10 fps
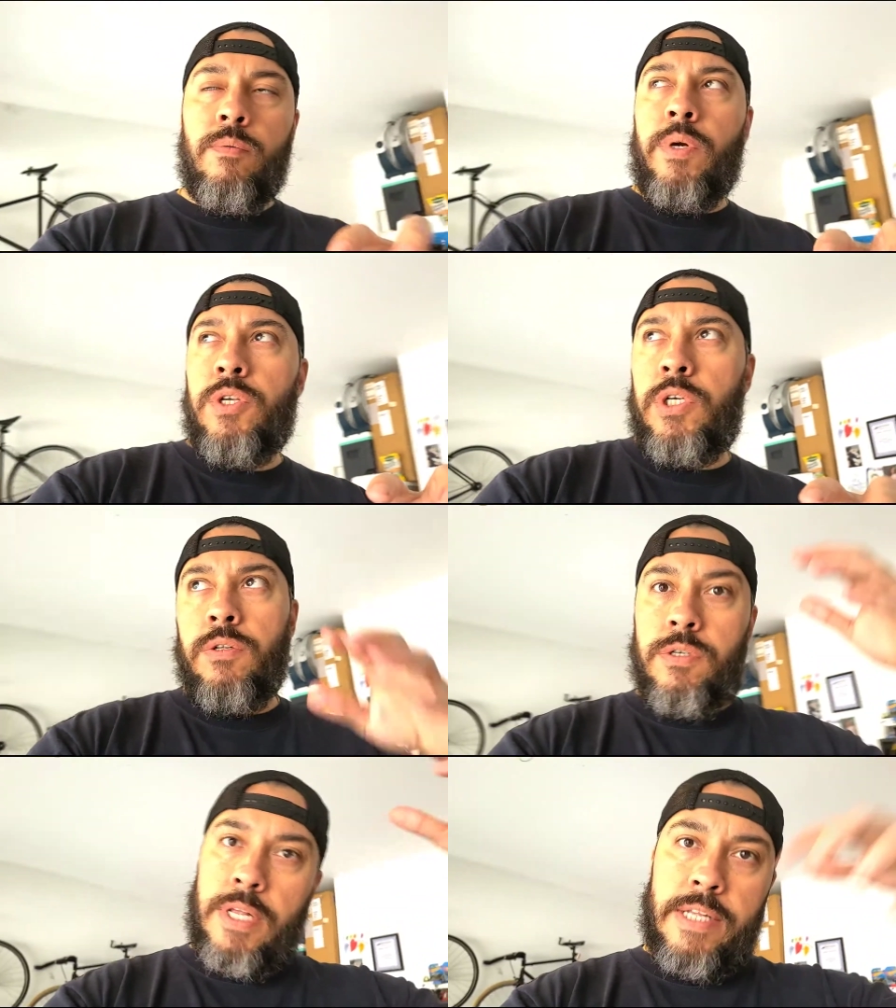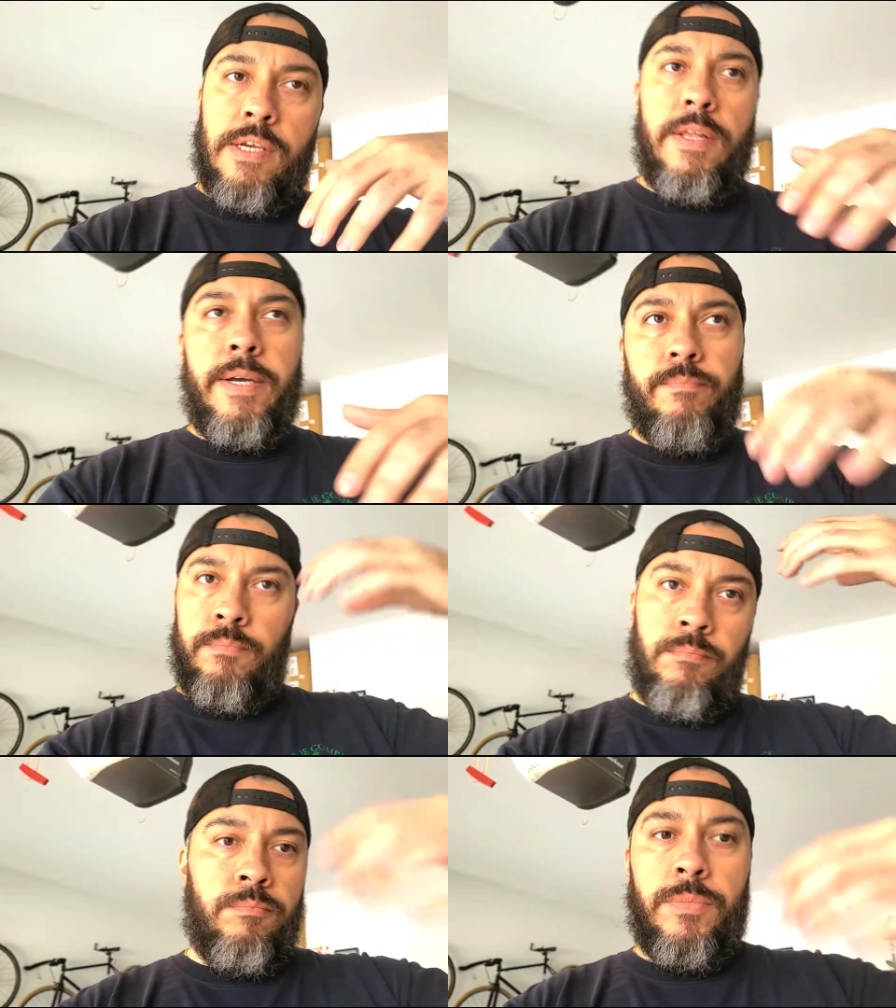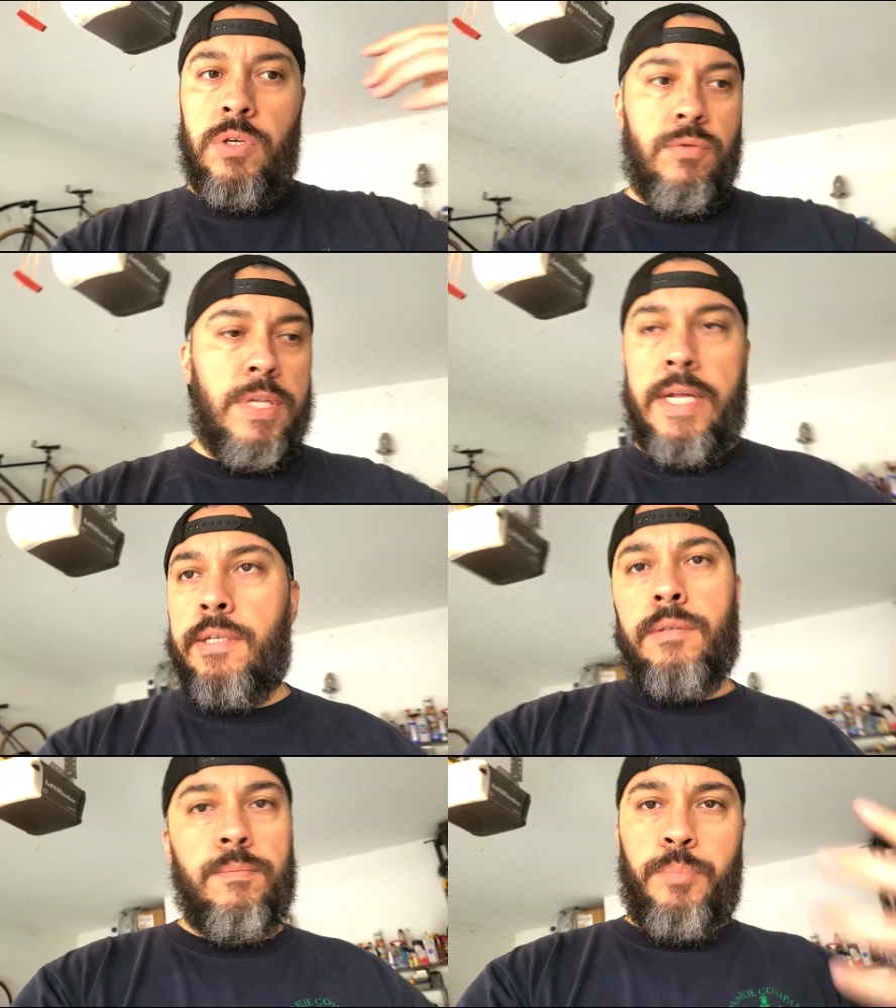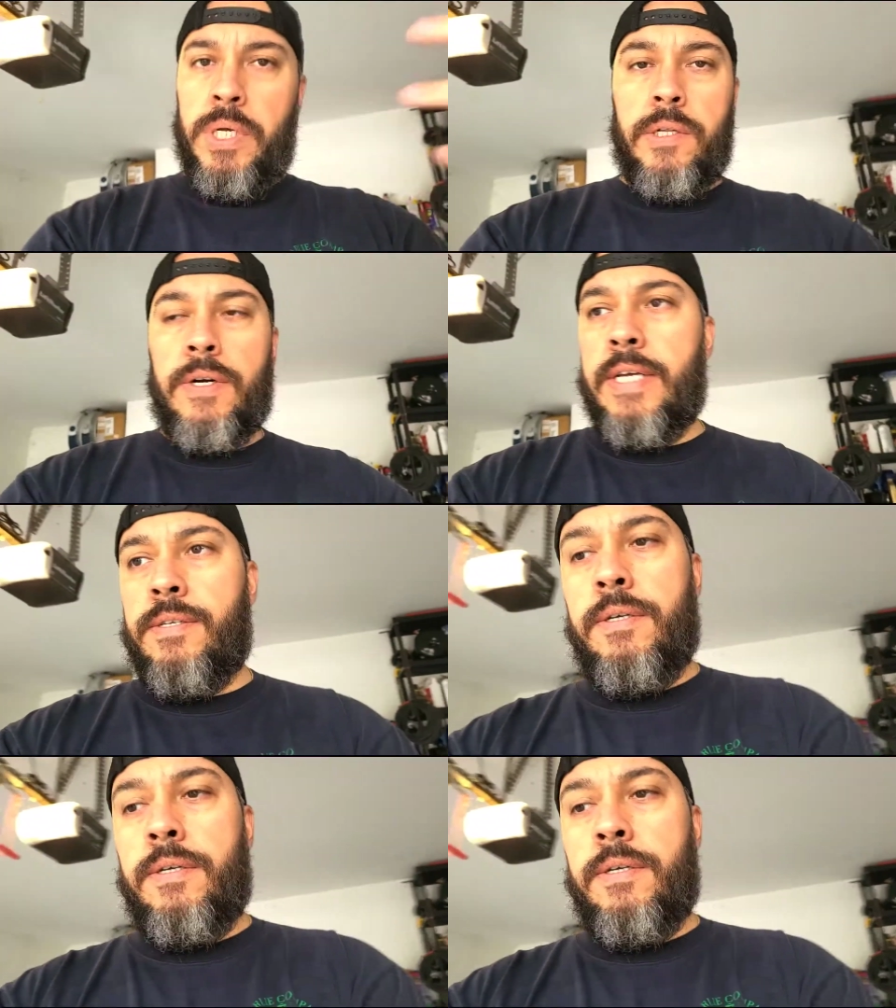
their windshields or that's how they use that little pillar as